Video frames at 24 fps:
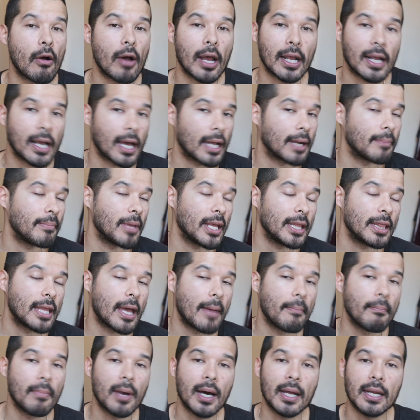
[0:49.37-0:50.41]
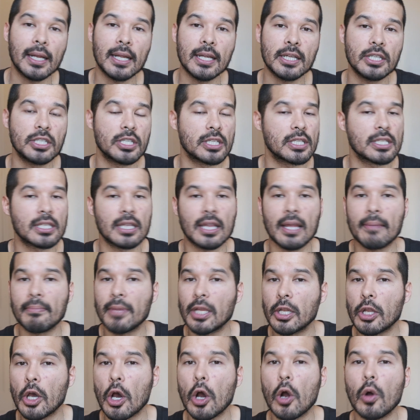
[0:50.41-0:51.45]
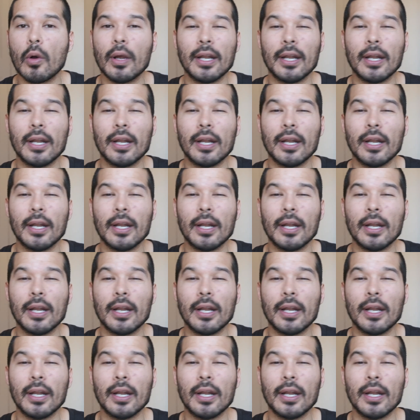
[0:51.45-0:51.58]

I kind of made that money, just let me know.